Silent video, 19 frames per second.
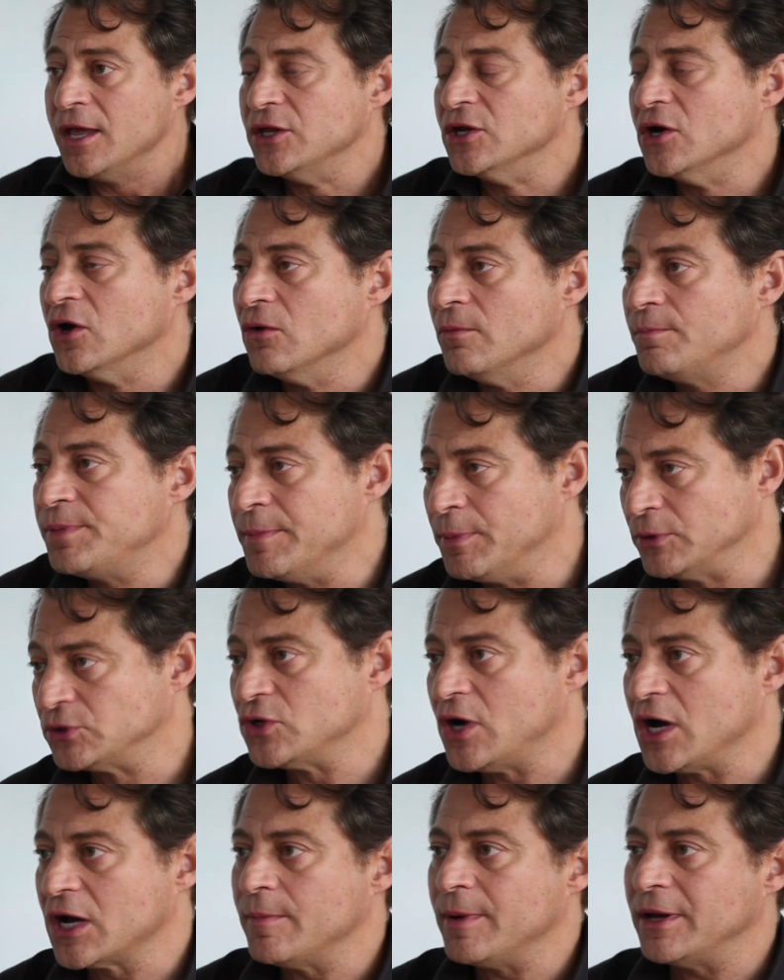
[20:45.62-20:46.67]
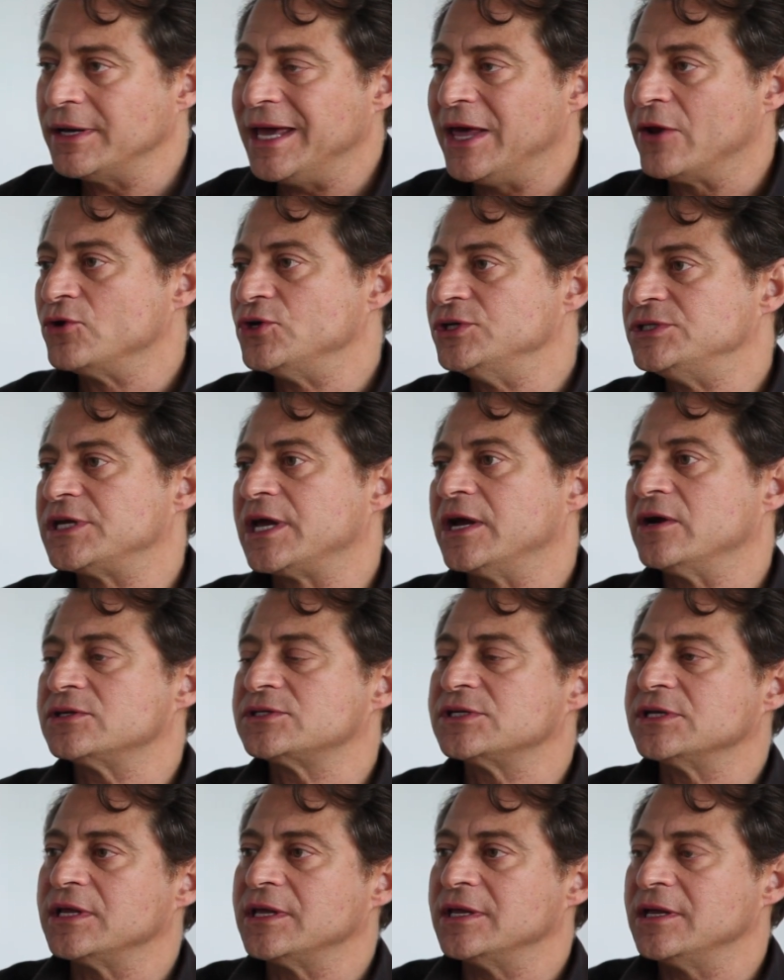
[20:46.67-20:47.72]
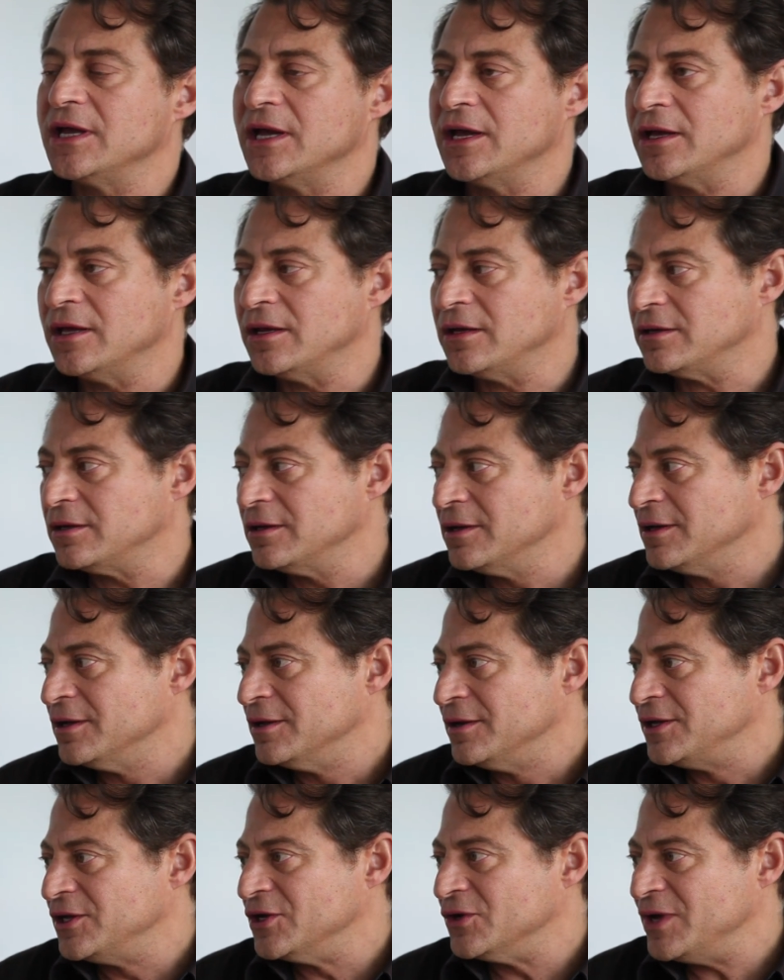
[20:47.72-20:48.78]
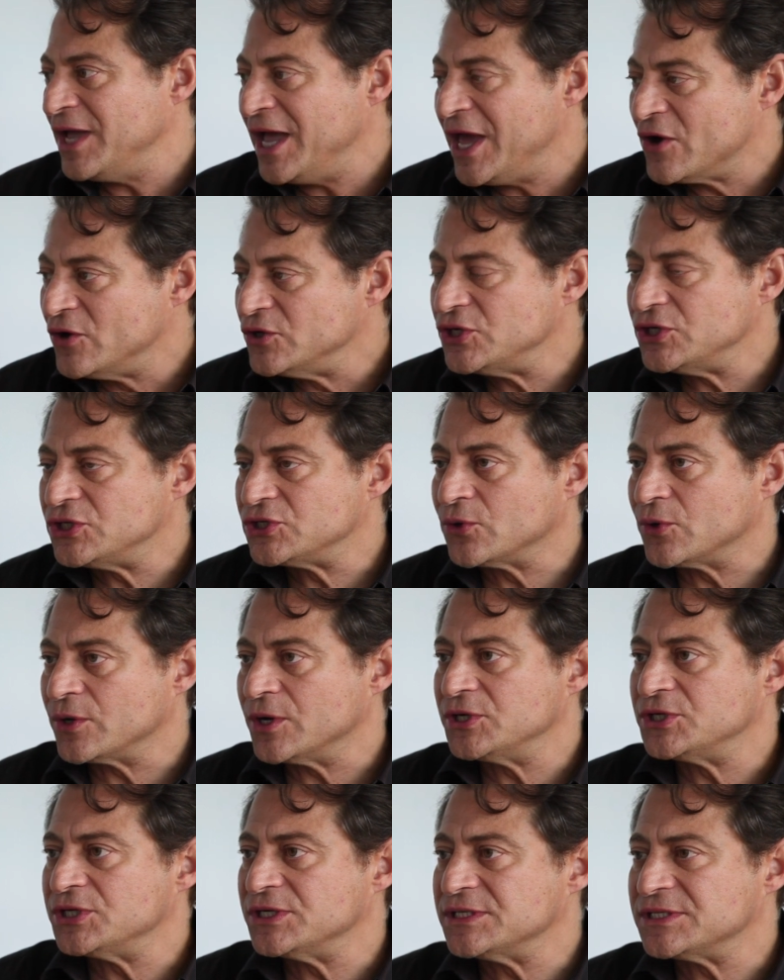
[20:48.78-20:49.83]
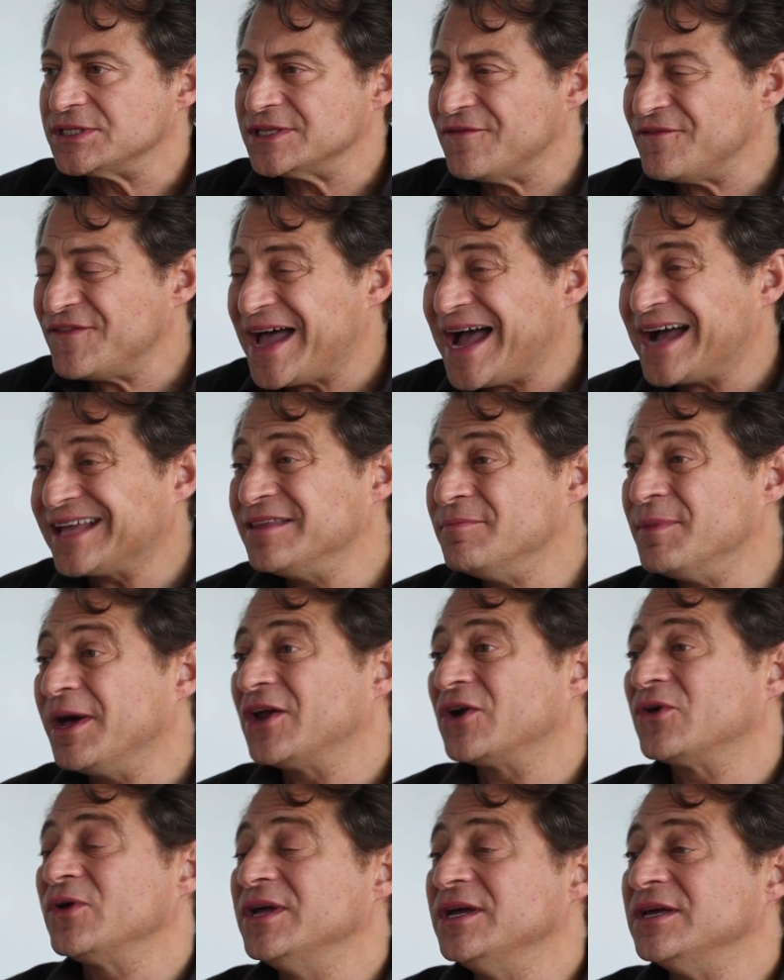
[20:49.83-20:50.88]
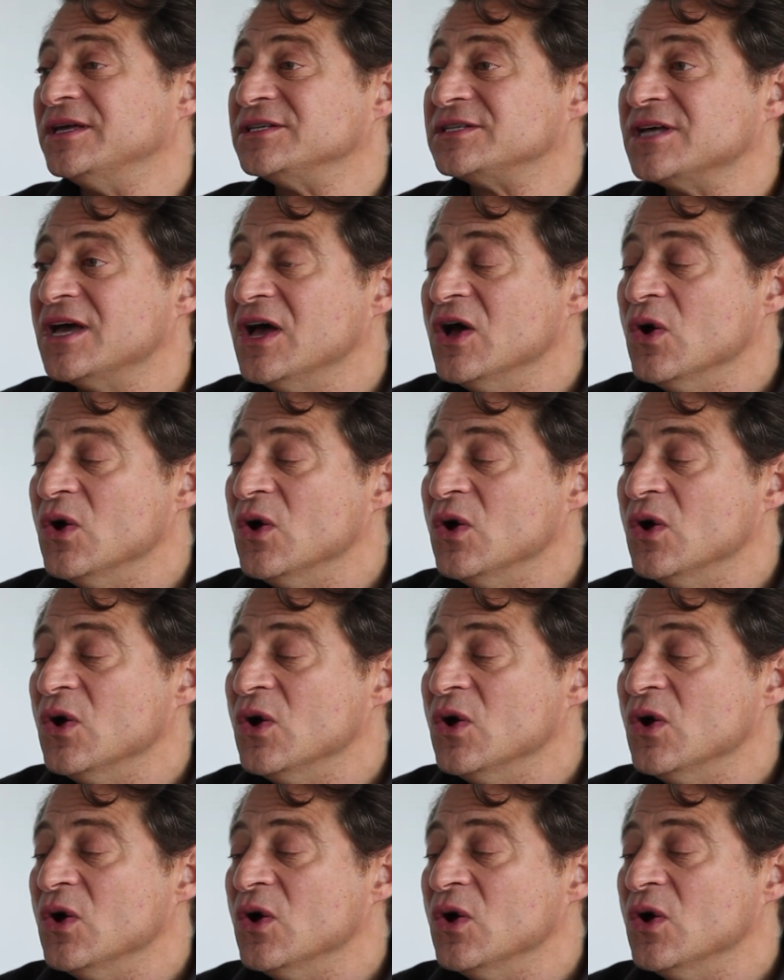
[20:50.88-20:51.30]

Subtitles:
You know, people talk about energy scarcity and, you know, energy shortages. The fact of the matter is,